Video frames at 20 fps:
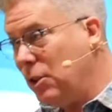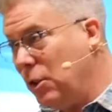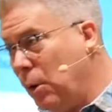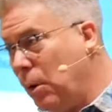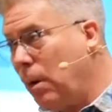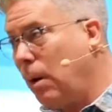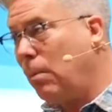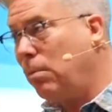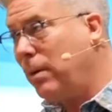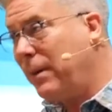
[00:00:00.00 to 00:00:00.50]

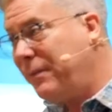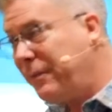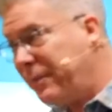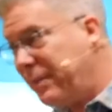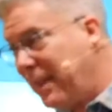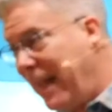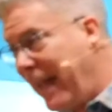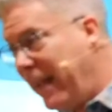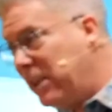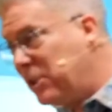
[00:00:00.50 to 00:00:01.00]
your
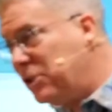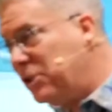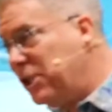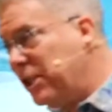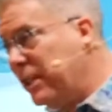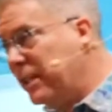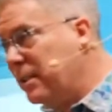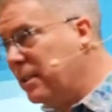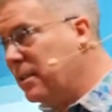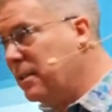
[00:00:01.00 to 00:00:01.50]

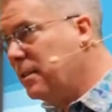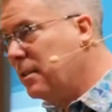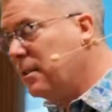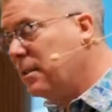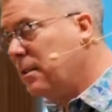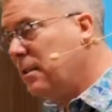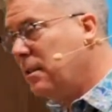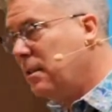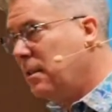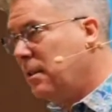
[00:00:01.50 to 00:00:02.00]
reflection.
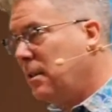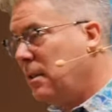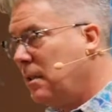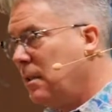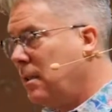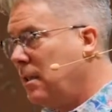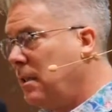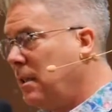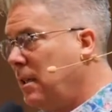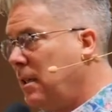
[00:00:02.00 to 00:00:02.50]

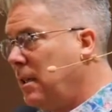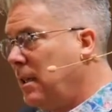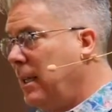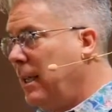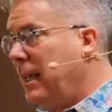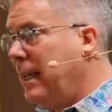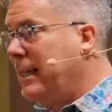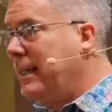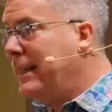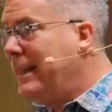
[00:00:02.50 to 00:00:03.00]

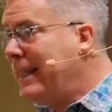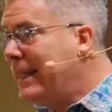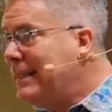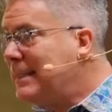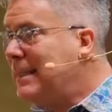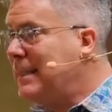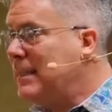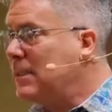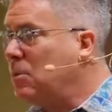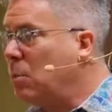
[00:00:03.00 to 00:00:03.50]

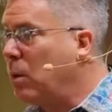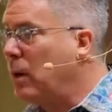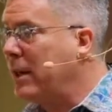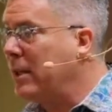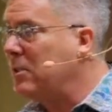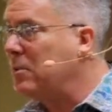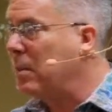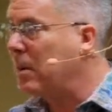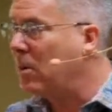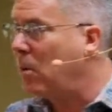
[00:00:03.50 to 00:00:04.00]
This is what
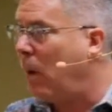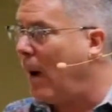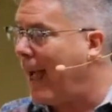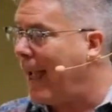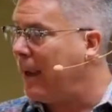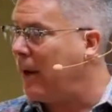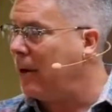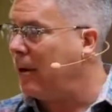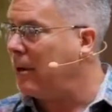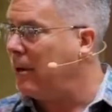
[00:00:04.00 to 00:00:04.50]
is
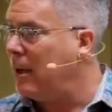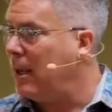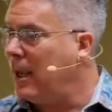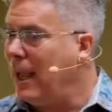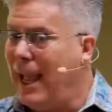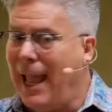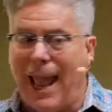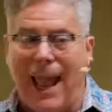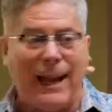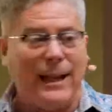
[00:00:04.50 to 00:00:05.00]
required.
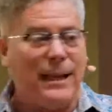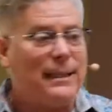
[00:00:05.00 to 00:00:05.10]
And